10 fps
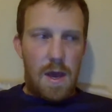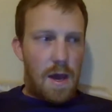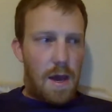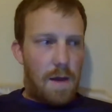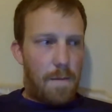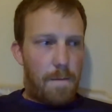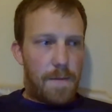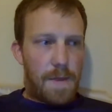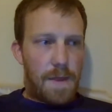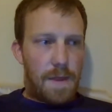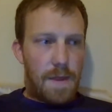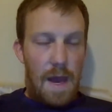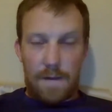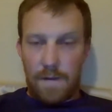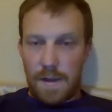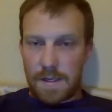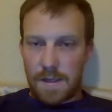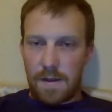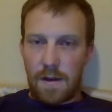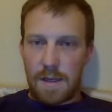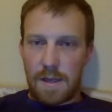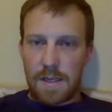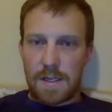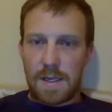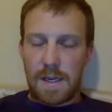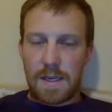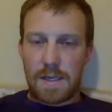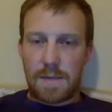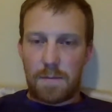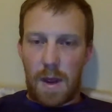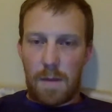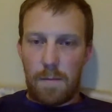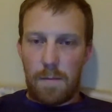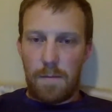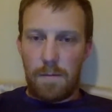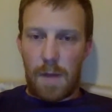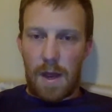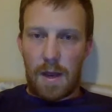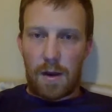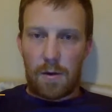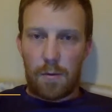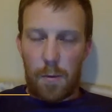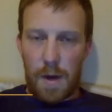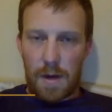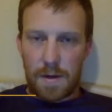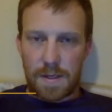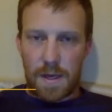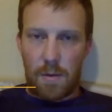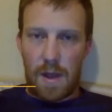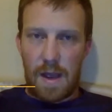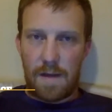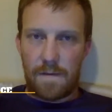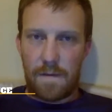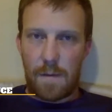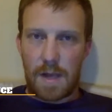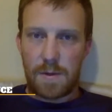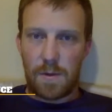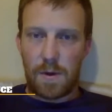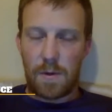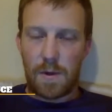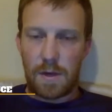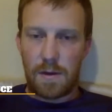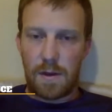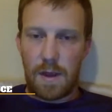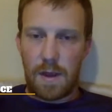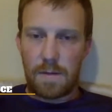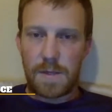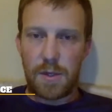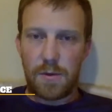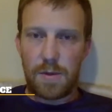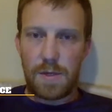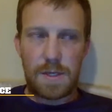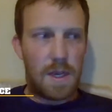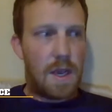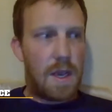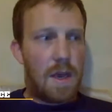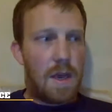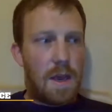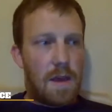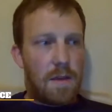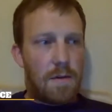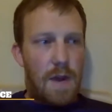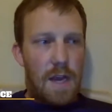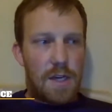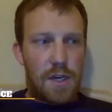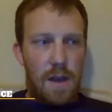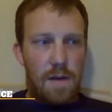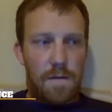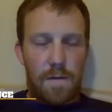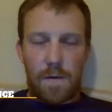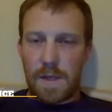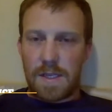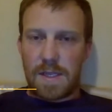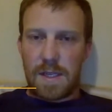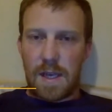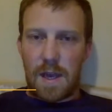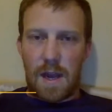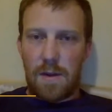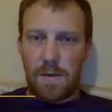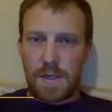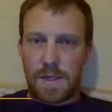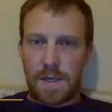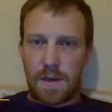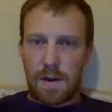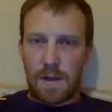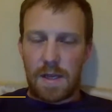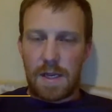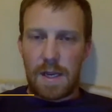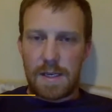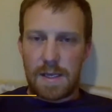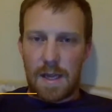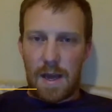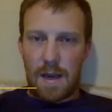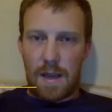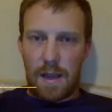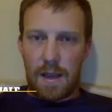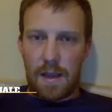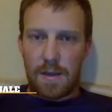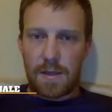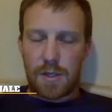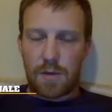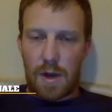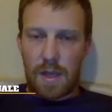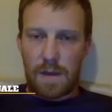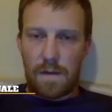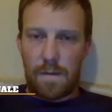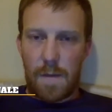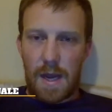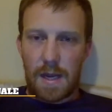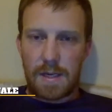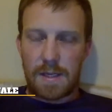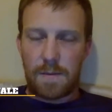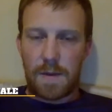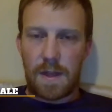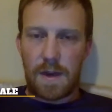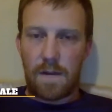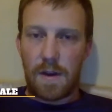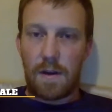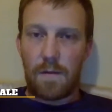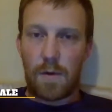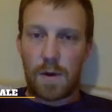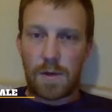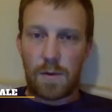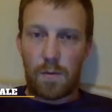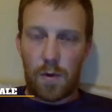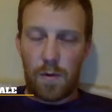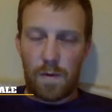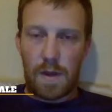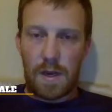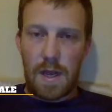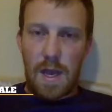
Um, Obviously, the audience is my group of parents that I will have for my 21 students. The rationale for this is that I know this is an area that is not a strength of mine. It's something that every year I've worked to improve in.